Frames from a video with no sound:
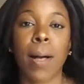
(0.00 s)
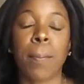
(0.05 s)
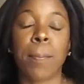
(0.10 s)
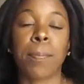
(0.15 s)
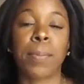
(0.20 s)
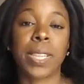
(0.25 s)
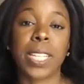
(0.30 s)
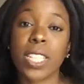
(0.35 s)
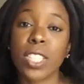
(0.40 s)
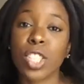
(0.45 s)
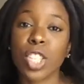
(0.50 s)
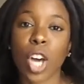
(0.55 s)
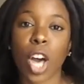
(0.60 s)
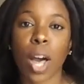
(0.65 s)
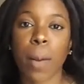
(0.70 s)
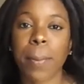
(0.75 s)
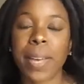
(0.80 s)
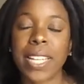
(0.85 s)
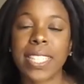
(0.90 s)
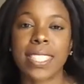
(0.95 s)
Please
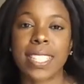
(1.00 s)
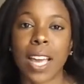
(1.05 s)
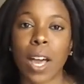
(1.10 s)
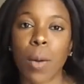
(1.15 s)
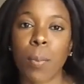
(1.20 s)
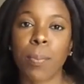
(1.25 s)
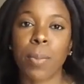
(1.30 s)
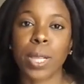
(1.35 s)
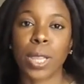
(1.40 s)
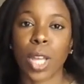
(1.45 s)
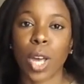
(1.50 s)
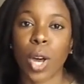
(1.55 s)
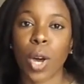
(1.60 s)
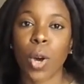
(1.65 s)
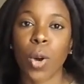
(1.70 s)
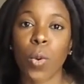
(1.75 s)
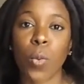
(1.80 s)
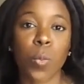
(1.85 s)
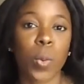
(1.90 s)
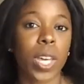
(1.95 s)
comment down
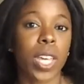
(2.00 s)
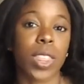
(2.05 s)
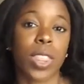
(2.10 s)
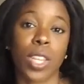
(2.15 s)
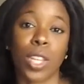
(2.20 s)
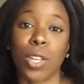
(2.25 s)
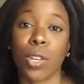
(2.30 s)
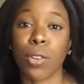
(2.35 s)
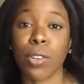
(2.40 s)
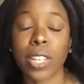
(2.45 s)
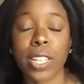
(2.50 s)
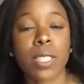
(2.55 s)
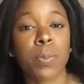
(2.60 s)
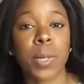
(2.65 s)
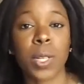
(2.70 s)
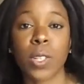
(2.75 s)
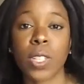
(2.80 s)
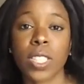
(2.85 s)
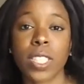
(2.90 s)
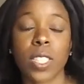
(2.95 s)
below with your
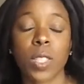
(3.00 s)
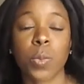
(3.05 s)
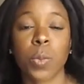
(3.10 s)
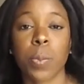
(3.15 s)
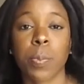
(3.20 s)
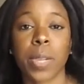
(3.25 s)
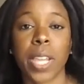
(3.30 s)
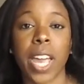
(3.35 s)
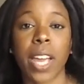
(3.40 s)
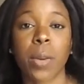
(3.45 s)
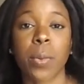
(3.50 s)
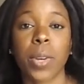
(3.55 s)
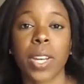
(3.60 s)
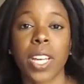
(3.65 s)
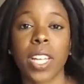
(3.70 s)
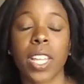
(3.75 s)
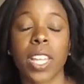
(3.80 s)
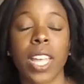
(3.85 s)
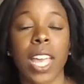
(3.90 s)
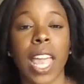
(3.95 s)
experiences with
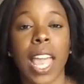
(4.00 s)
Plaquenil,